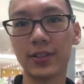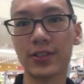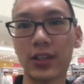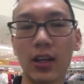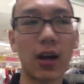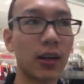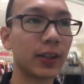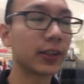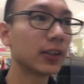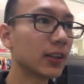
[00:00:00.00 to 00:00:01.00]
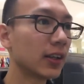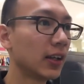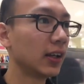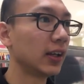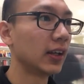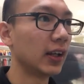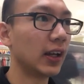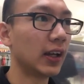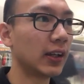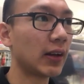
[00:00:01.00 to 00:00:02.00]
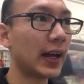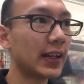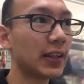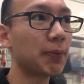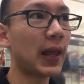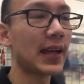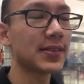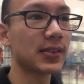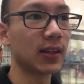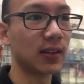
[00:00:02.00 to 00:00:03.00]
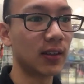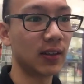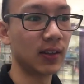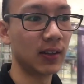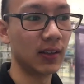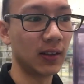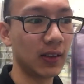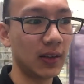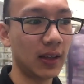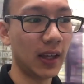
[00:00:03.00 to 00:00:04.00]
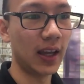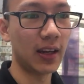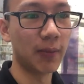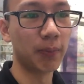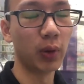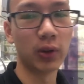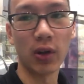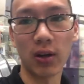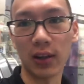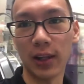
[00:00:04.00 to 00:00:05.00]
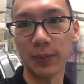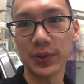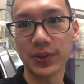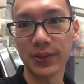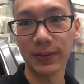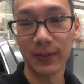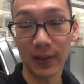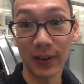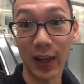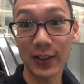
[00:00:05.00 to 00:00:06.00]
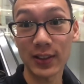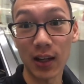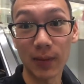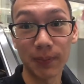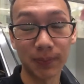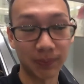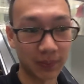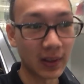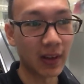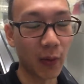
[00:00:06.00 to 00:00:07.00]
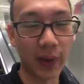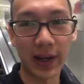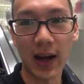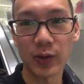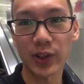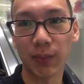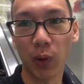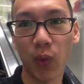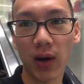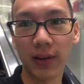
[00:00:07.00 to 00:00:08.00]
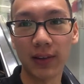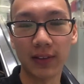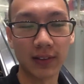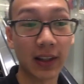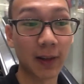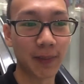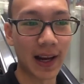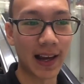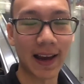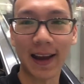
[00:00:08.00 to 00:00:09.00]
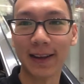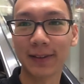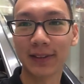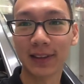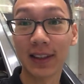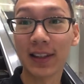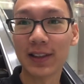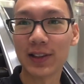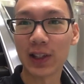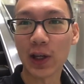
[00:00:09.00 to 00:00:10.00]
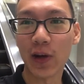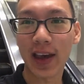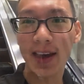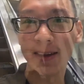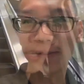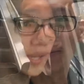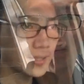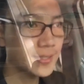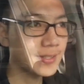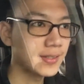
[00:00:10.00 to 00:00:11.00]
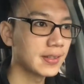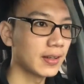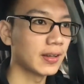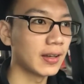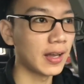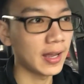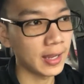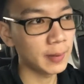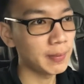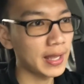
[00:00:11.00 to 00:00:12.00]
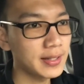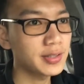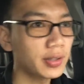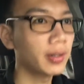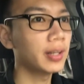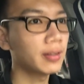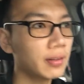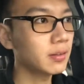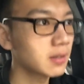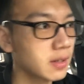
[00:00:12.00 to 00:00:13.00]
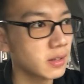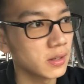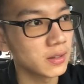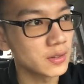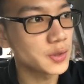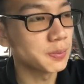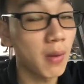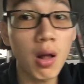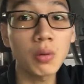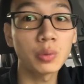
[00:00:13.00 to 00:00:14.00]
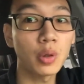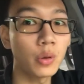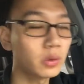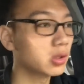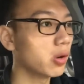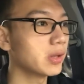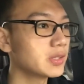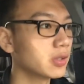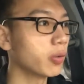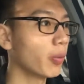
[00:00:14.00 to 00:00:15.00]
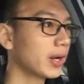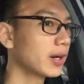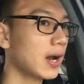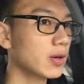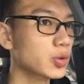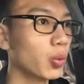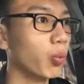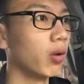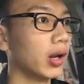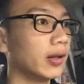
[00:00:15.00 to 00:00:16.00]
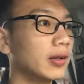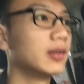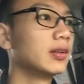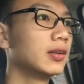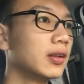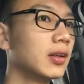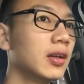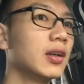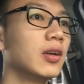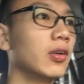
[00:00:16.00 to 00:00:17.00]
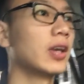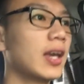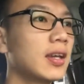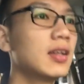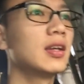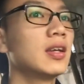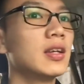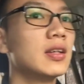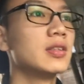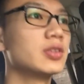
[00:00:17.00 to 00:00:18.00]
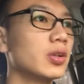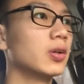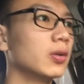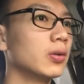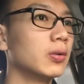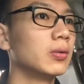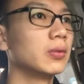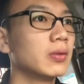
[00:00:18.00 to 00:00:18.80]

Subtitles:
It's yarn and ID plastic and bulldog clips. Next up, warehouse number one in Panakan. See you again. Hey guys, I'm entering the small road going to the warehouse one. Okay, so